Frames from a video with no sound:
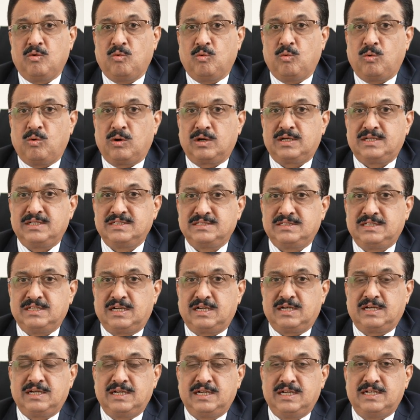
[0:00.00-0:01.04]
What is
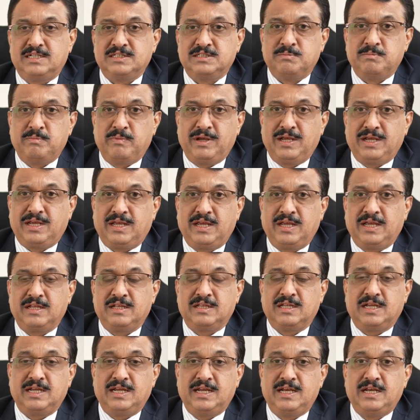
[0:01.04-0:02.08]
that it is making
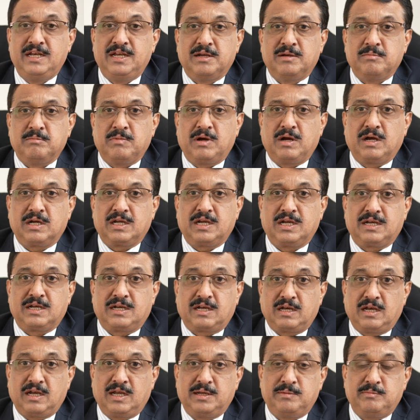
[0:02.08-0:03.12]
the Indian market
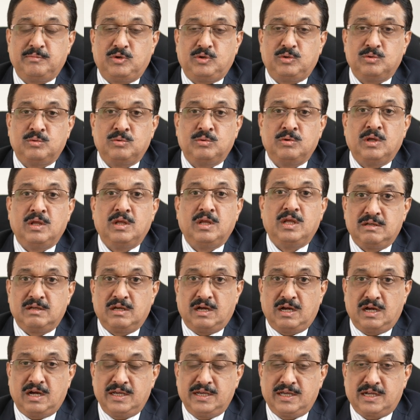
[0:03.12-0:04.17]
climb to
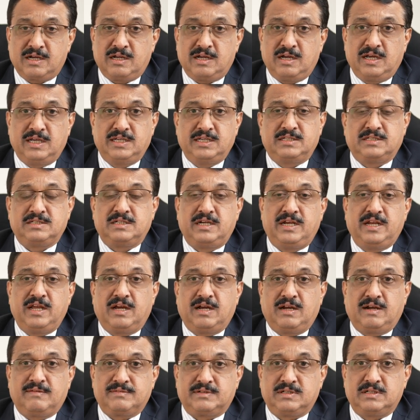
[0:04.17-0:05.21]
higher highs day
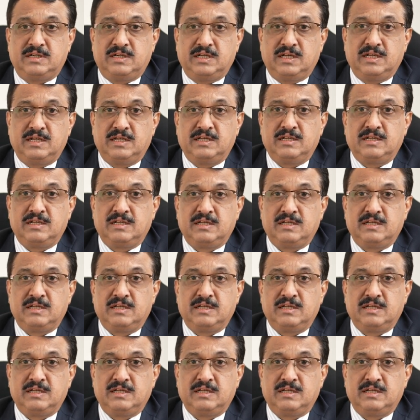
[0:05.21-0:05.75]
after day,